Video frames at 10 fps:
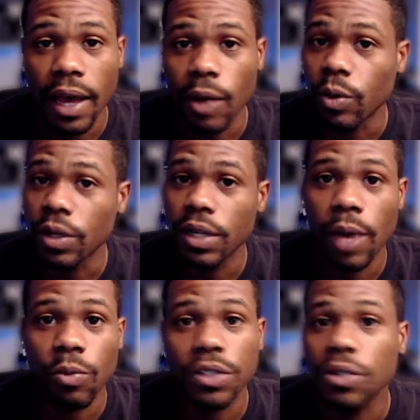
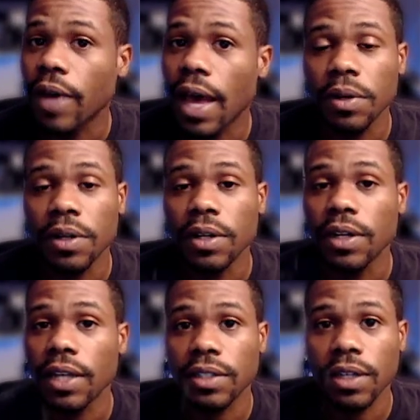What's gonna happen in the
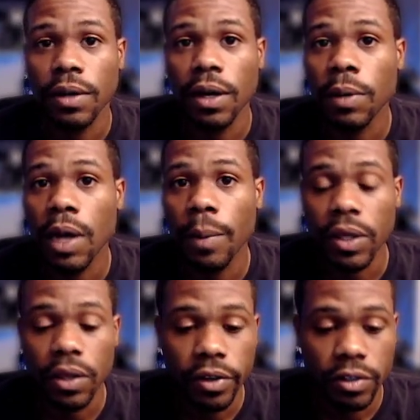next upcoming
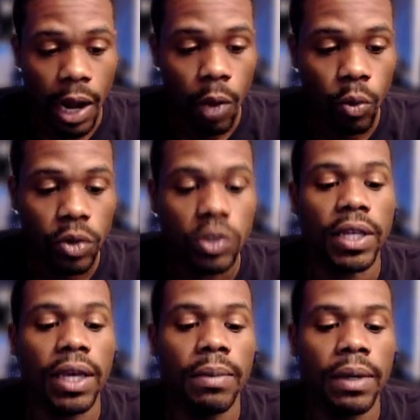years? But I will
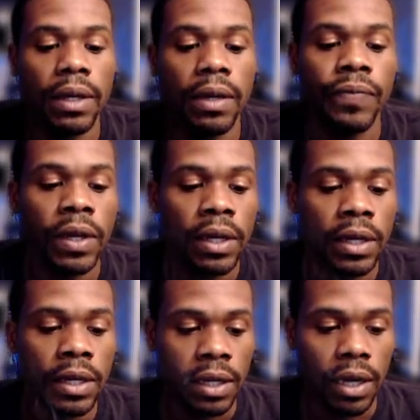say, man,
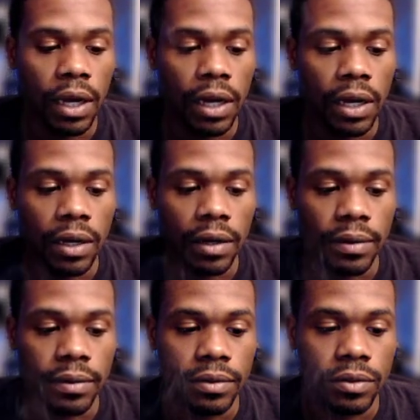I
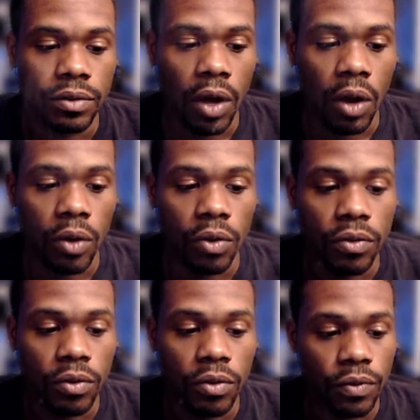don't know
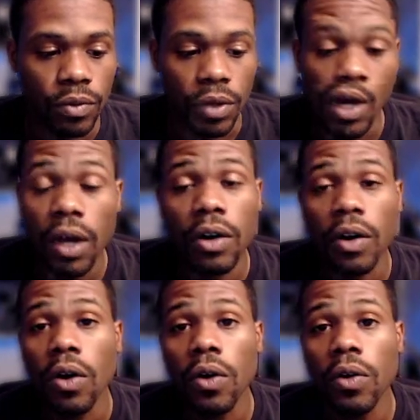if young or
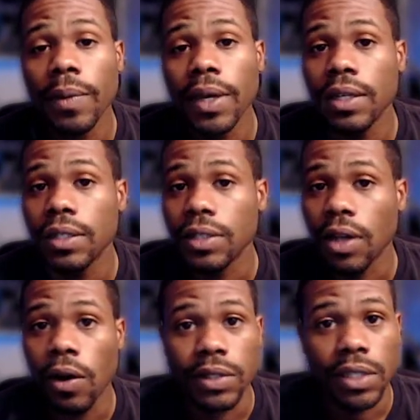old, man. Just
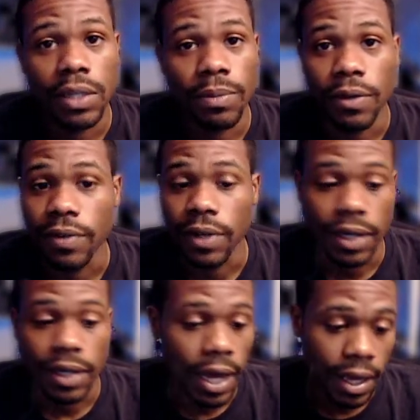always keep your fucking
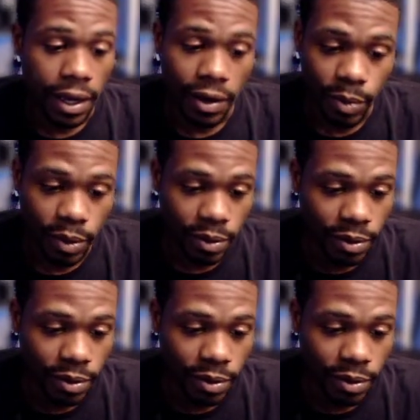eye out, bro.